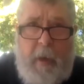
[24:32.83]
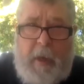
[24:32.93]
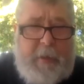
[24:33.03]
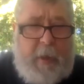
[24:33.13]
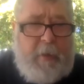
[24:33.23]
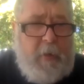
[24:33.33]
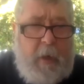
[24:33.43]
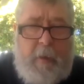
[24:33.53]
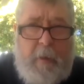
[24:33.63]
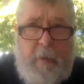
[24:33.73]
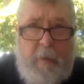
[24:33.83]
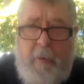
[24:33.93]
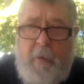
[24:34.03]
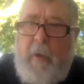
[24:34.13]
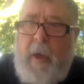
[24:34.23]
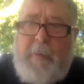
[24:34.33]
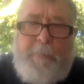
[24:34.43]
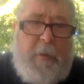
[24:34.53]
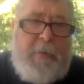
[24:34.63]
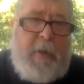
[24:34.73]
It's like, look, you're not
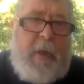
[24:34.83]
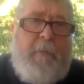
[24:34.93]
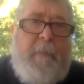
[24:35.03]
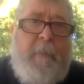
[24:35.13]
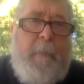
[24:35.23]
supposed to get.